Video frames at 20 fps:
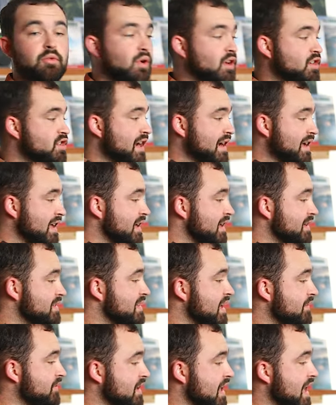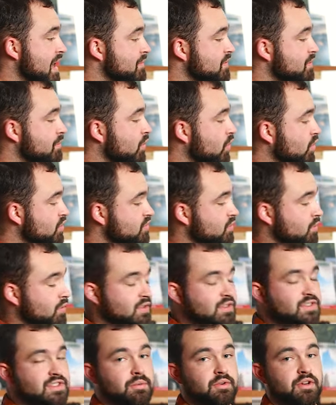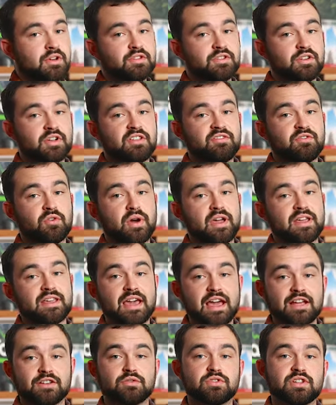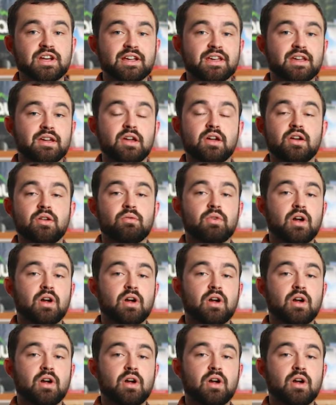1 jacket is definitely aimed more towards someone who's looking for a casual jacket